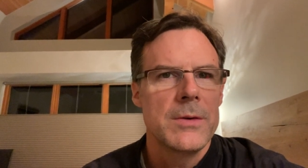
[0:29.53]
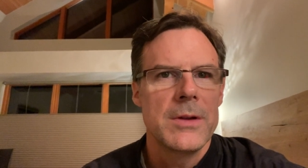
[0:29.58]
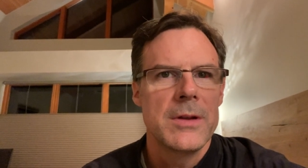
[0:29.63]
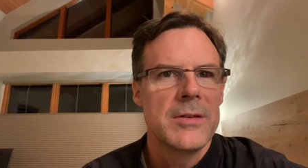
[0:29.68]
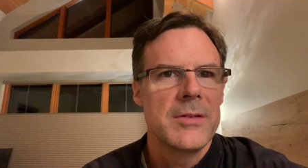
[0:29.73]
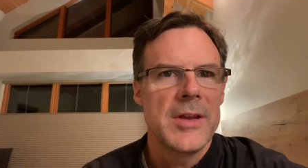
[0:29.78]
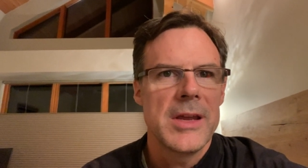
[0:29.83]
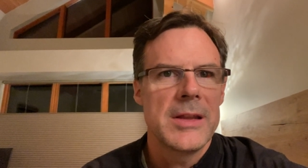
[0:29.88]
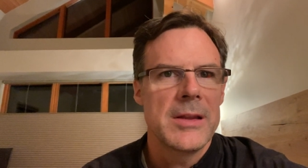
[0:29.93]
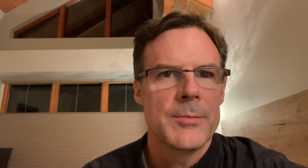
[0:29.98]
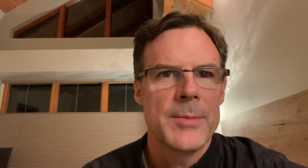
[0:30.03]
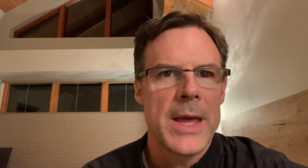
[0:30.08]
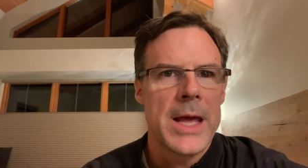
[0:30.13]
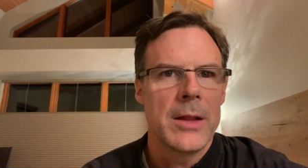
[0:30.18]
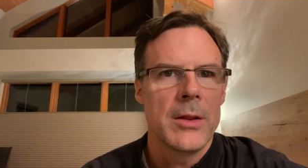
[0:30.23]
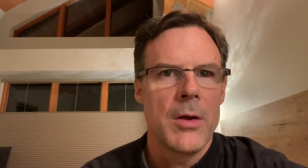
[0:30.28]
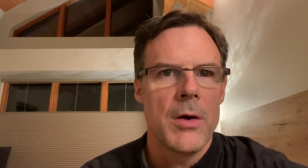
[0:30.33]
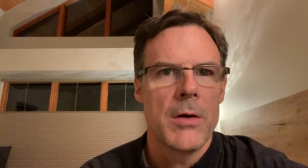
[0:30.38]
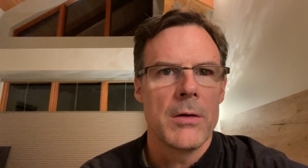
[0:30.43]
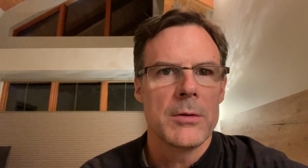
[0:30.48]
Didn't take them
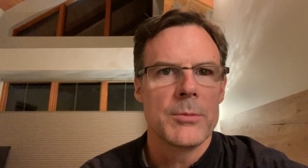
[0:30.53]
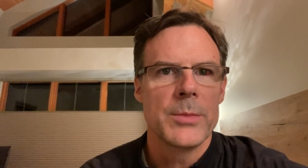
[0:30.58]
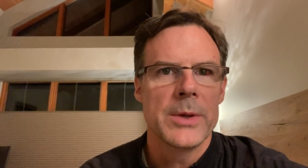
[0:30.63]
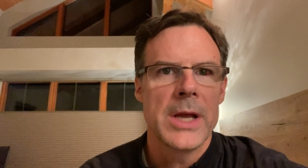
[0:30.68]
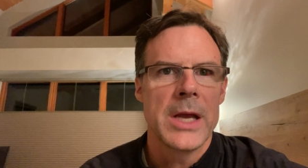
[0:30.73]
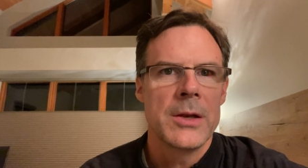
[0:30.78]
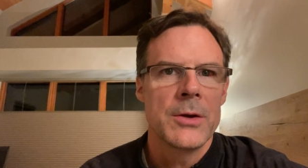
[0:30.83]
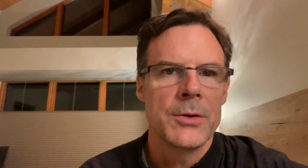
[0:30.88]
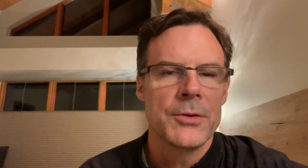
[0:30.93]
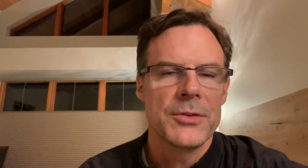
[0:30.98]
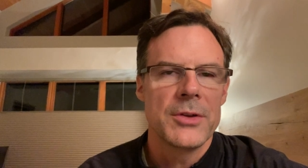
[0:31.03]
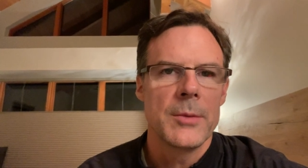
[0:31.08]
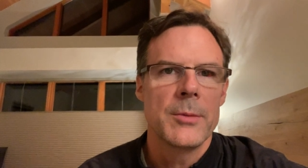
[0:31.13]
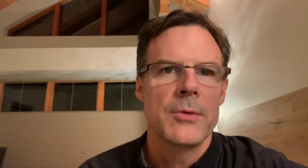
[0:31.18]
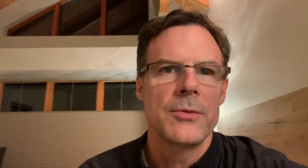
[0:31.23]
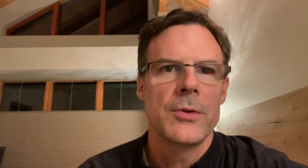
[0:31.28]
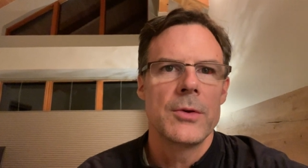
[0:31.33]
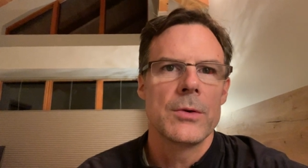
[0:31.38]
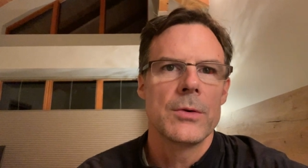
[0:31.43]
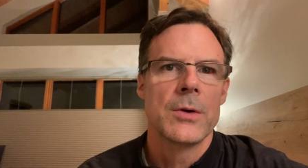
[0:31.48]
that long, but I know some
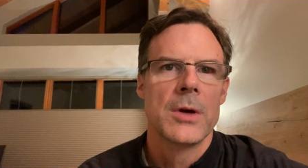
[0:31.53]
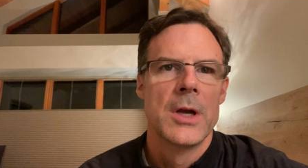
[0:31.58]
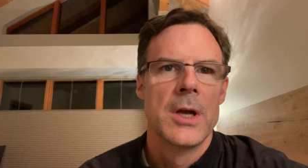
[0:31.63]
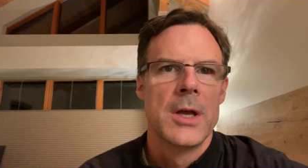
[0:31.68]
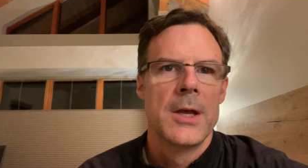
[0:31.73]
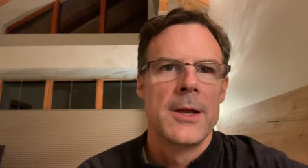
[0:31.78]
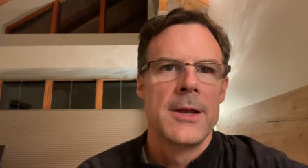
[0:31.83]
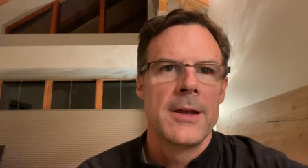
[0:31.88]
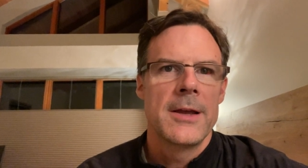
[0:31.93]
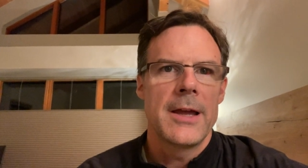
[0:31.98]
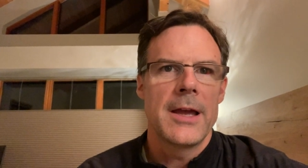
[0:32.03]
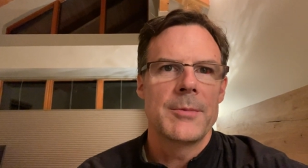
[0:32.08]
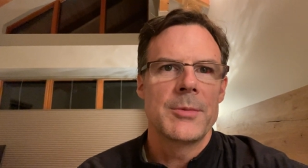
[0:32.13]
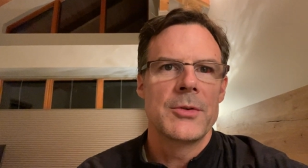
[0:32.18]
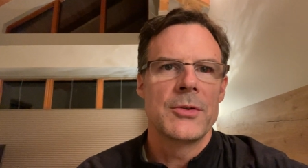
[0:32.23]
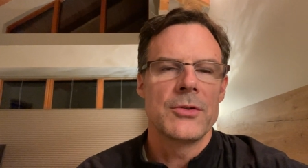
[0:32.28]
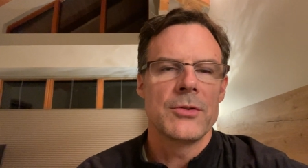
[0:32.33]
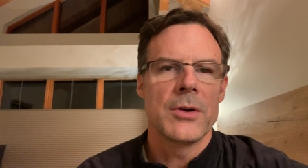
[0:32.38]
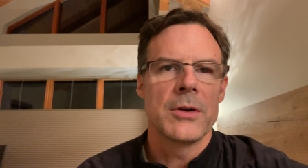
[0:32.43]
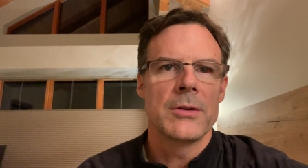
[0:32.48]
of you have
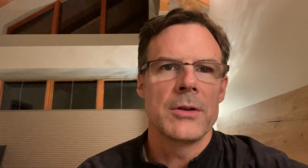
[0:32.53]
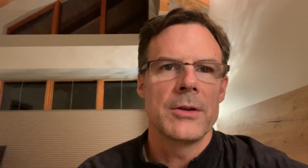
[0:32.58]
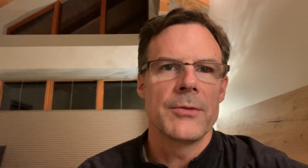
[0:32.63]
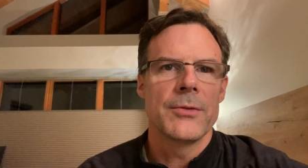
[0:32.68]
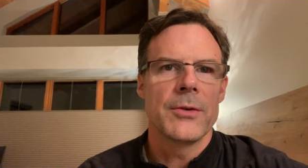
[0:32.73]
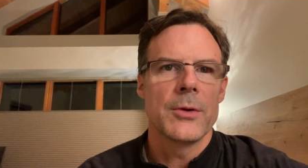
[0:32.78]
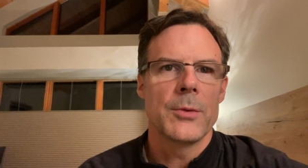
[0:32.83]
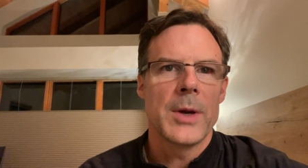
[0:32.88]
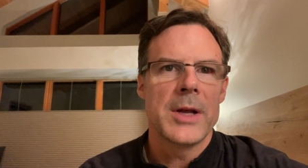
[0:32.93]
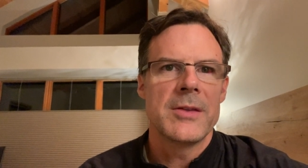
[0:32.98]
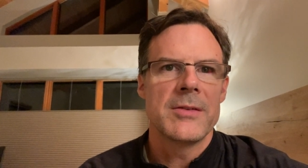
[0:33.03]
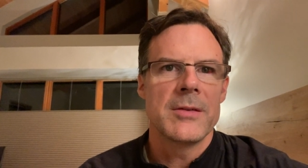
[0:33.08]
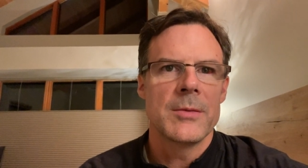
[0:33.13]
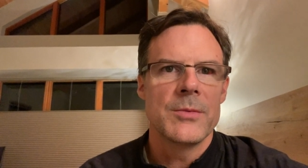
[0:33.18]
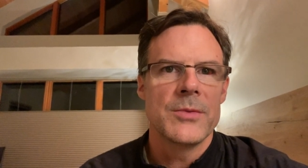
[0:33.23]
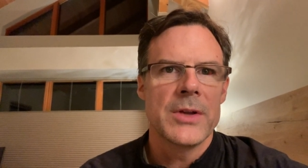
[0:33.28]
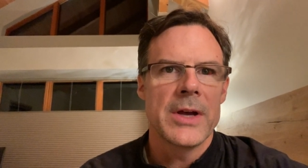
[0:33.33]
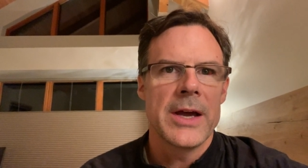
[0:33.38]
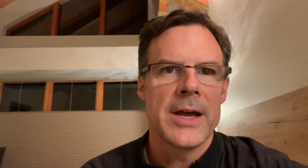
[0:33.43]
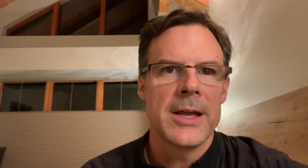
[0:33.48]
been struggling for quite
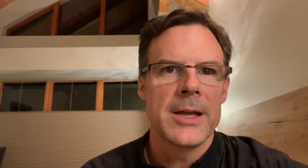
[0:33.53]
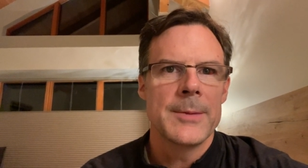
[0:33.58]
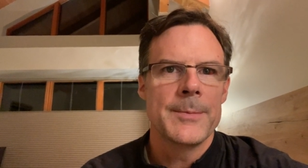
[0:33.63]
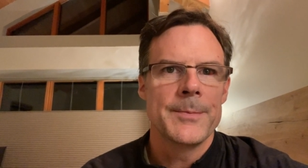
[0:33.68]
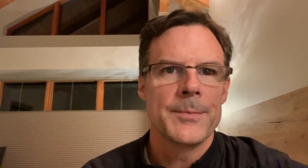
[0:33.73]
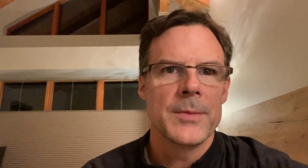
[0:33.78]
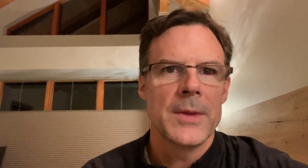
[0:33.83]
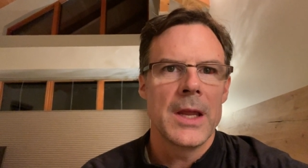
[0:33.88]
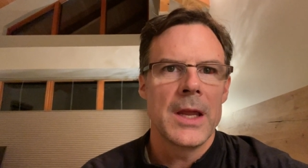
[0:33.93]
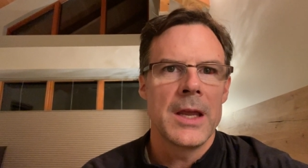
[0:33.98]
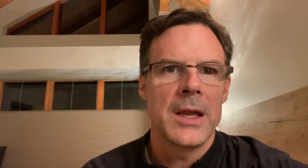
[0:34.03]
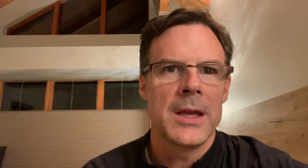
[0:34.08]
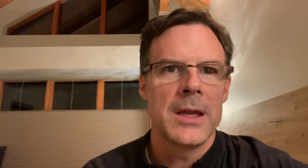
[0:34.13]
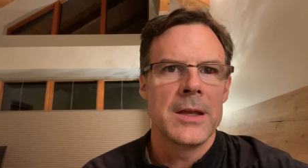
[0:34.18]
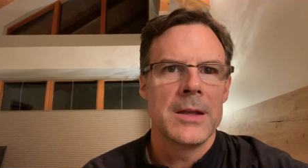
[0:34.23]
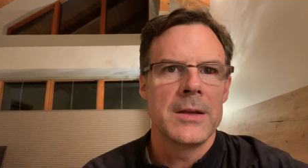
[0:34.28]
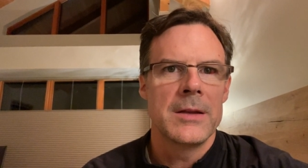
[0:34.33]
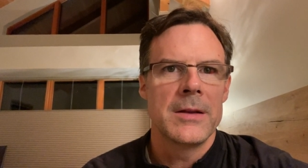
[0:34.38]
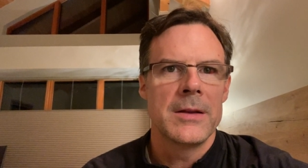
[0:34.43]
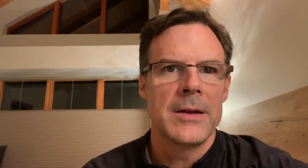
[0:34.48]
some time,
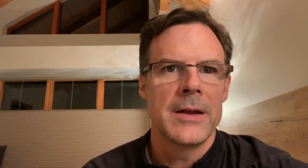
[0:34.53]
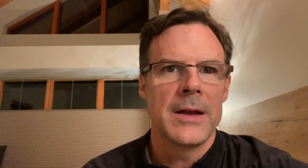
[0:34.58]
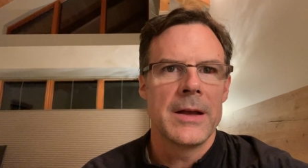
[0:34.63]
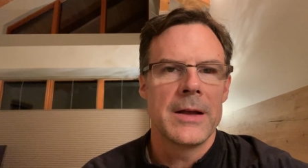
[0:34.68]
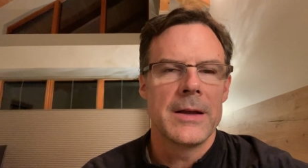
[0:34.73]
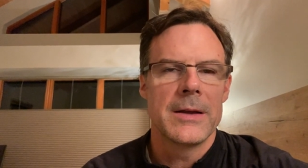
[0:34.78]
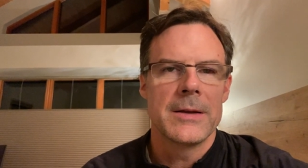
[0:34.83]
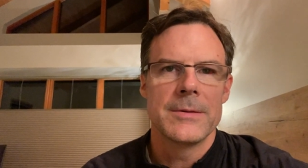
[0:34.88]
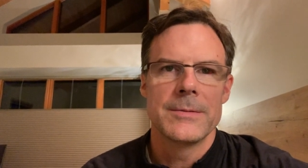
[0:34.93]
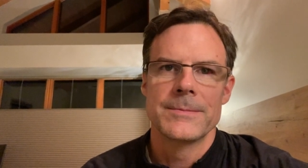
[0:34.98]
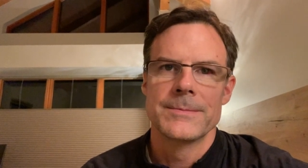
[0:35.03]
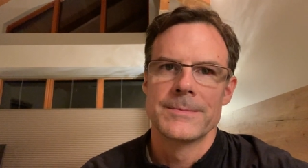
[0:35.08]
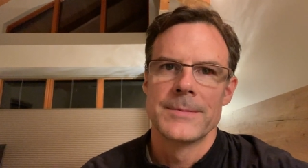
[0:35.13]
and uh,